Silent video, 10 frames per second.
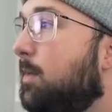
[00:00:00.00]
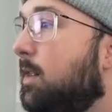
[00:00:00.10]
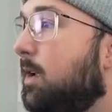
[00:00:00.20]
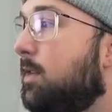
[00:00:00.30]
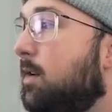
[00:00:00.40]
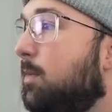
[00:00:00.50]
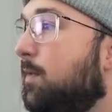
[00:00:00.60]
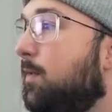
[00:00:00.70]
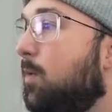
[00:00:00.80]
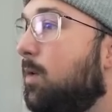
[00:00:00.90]
click the number
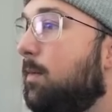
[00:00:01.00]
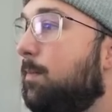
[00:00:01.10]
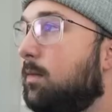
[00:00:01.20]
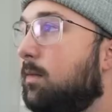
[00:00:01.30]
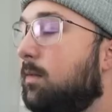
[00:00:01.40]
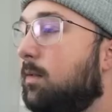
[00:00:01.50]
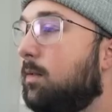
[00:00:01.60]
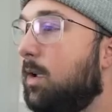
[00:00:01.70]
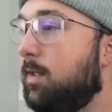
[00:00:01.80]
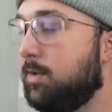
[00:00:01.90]
4,
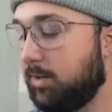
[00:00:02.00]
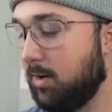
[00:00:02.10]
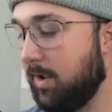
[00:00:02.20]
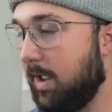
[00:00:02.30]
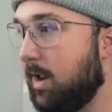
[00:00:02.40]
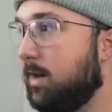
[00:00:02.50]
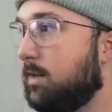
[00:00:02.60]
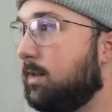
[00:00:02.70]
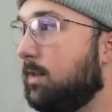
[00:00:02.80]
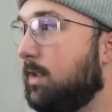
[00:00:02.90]
and then just go ahead
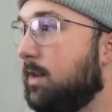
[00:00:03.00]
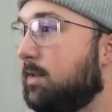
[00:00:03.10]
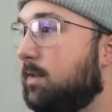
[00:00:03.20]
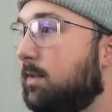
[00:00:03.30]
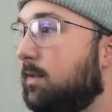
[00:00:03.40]
and delete